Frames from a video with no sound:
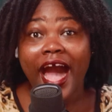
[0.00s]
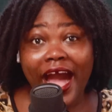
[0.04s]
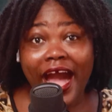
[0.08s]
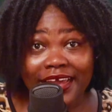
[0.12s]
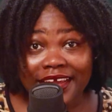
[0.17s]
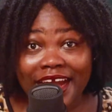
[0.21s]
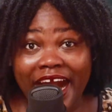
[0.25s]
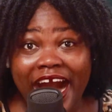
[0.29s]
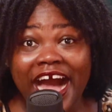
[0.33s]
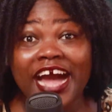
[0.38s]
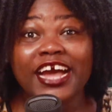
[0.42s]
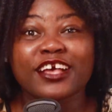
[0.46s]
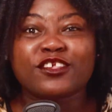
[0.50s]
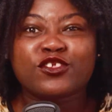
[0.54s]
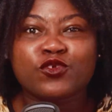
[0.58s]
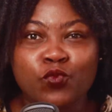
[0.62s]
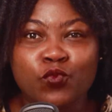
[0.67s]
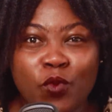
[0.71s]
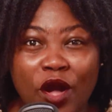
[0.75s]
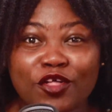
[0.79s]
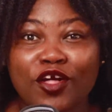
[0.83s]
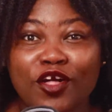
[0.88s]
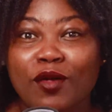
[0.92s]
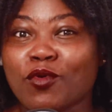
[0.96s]
Hi guys,
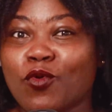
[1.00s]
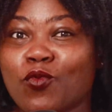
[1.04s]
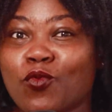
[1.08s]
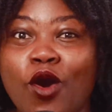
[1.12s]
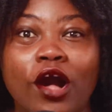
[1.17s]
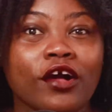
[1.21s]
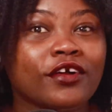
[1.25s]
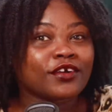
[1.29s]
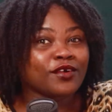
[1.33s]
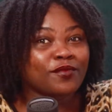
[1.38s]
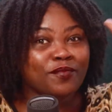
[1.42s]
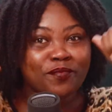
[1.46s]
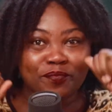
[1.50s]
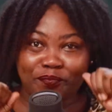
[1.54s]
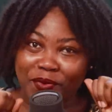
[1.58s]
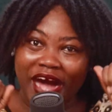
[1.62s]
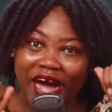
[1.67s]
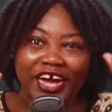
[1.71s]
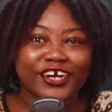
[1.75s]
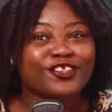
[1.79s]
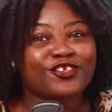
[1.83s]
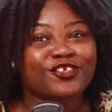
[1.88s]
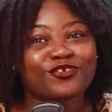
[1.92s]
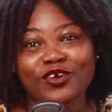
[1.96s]
welcome or welcome
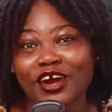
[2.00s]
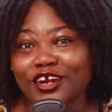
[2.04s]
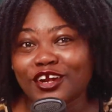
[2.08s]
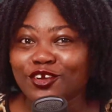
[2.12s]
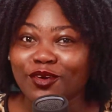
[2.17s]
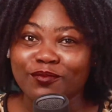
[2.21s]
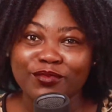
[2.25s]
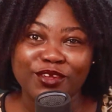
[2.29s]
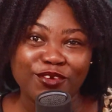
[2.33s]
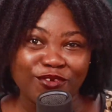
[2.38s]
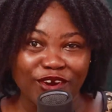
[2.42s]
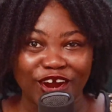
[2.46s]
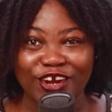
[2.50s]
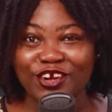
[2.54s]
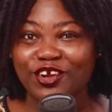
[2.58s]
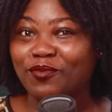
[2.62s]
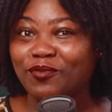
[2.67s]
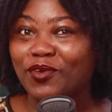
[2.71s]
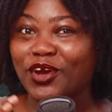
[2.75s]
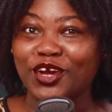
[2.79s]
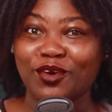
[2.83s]
back to Randomly Random.